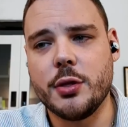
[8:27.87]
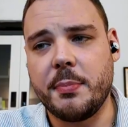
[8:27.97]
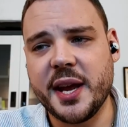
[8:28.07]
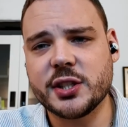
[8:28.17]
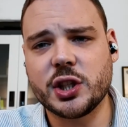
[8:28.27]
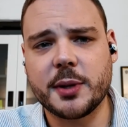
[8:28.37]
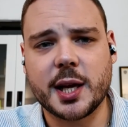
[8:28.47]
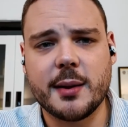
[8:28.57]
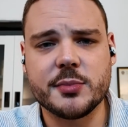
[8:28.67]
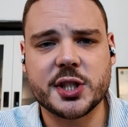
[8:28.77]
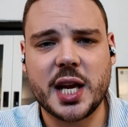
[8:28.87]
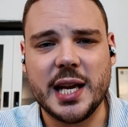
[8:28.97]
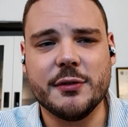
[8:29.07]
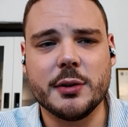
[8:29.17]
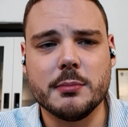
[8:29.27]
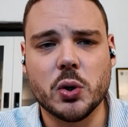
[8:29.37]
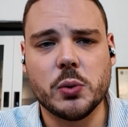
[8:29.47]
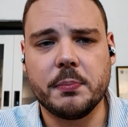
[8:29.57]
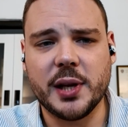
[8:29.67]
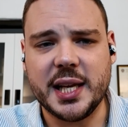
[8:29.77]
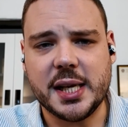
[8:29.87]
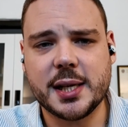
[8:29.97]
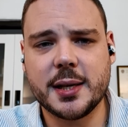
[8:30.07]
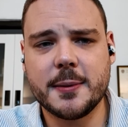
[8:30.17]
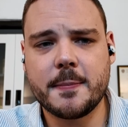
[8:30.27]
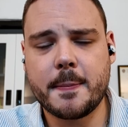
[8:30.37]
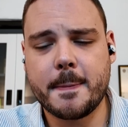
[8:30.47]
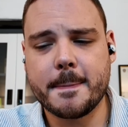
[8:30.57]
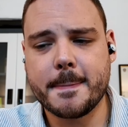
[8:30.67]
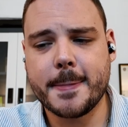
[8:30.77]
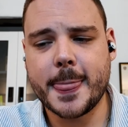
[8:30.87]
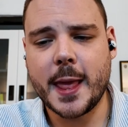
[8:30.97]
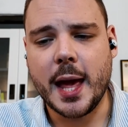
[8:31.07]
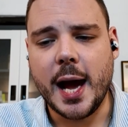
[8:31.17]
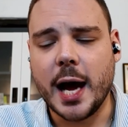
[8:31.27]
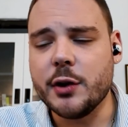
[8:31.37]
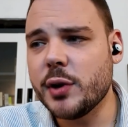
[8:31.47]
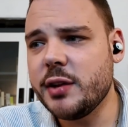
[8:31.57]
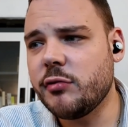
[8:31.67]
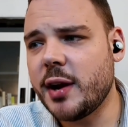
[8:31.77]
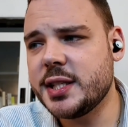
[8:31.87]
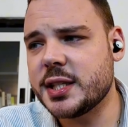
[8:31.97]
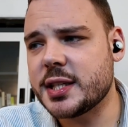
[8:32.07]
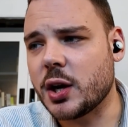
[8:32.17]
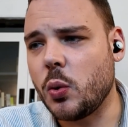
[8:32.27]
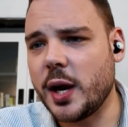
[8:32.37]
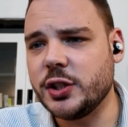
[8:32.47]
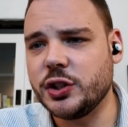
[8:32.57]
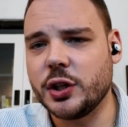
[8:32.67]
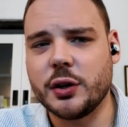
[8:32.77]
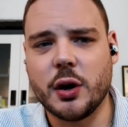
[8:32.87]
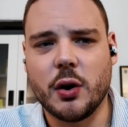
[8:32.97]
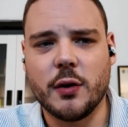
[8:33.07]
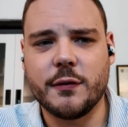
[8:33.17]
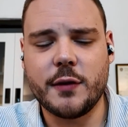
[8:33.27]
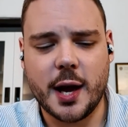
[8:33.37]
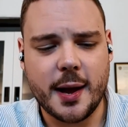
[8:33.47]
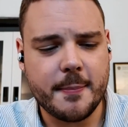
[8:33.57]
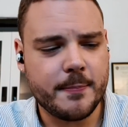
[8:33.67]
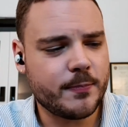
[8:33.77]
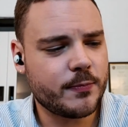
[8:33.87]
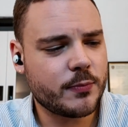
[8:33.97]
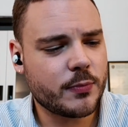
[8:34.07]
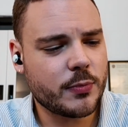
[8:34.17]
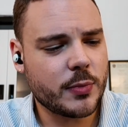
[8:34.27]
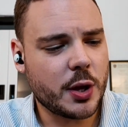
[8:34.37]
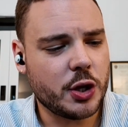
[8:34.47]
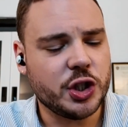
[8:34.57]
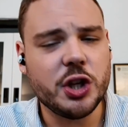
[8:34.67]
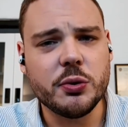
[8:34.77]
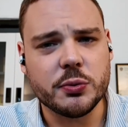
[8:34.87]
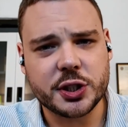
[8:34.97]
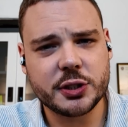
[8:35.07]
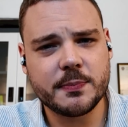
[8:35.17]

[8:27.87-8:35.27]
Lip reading: picture becomes even more bleak. And it really raises a question of use.